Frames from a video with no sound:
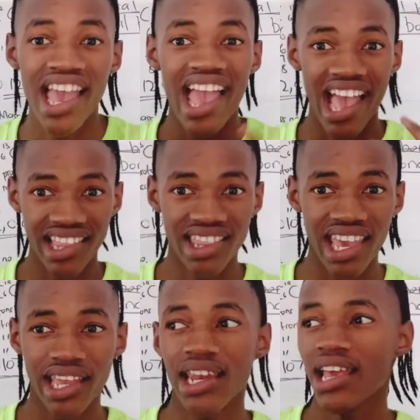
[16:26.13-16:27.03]
And
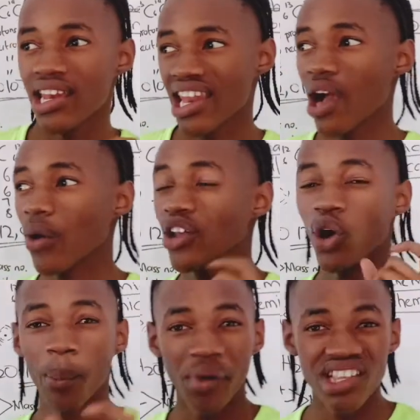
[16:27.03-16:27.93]
then now an
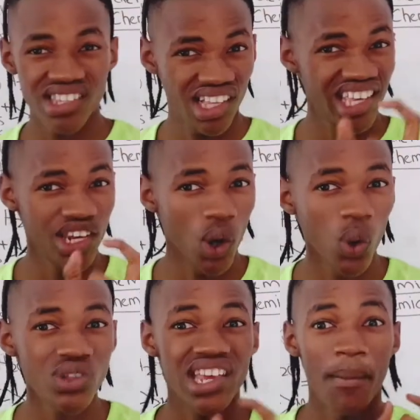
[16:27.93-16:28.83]
orbital can
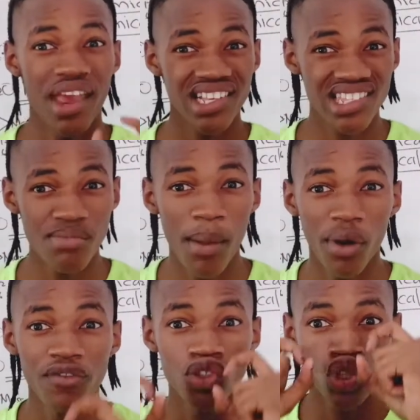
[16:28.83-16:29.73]
hold a maximum
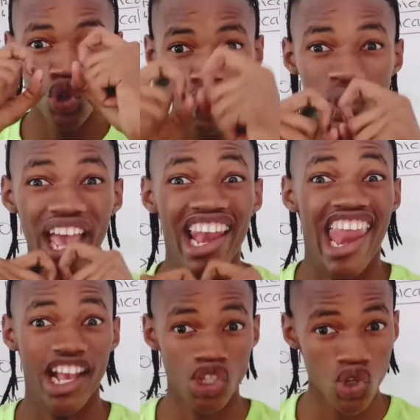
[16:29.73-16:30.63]
of 2
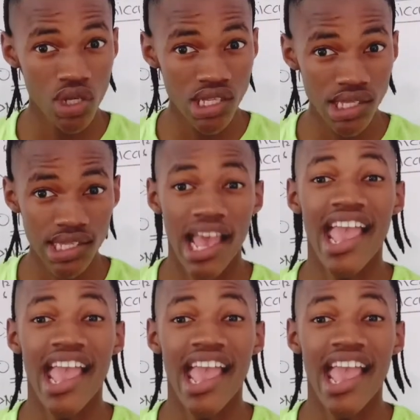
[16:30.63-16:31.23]
electrons,